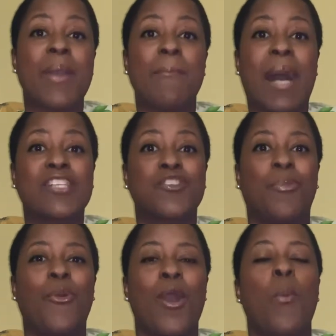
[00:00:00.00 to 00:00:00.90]
and my
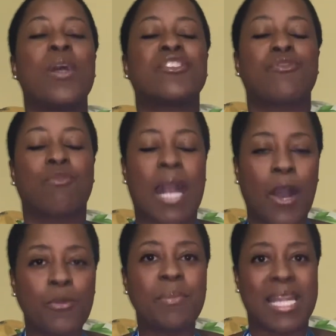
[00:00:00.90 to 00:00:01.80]
support was
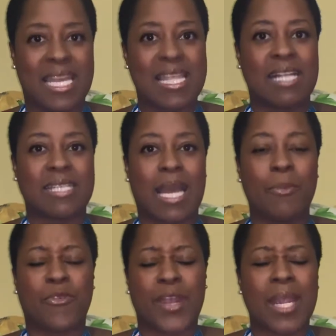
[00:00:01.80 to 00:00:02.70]
around me in that
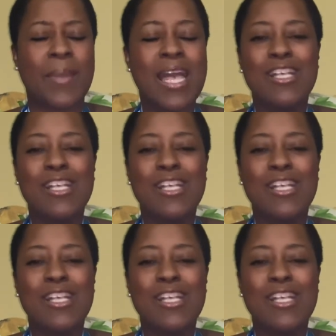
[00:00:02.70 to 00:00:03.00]
time frame.